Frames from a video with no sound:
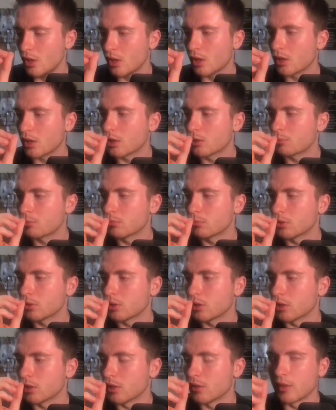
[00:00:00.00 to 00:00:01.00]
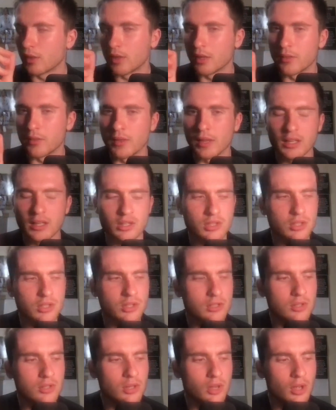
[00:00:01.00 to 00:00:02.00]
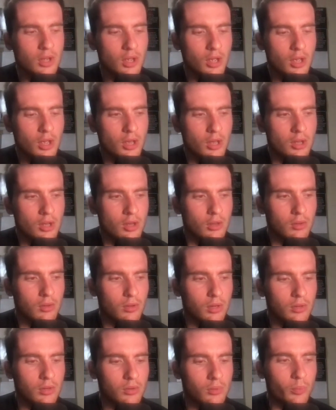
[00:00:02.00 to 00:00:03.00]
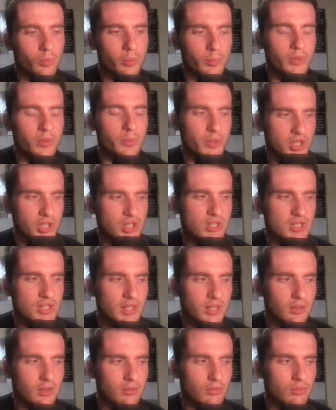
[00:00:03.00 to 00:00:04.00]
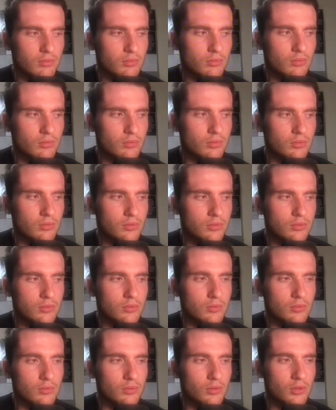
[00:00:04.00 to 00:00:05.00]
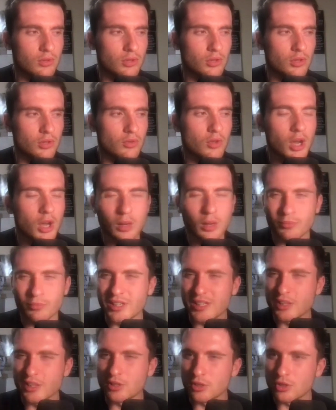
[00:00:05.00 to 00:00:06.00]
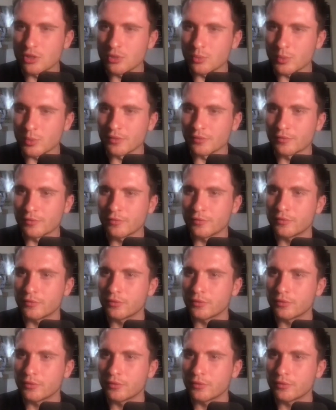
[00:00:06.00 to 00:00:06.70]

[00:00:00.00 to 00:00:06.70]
And that's which is then you can't really do with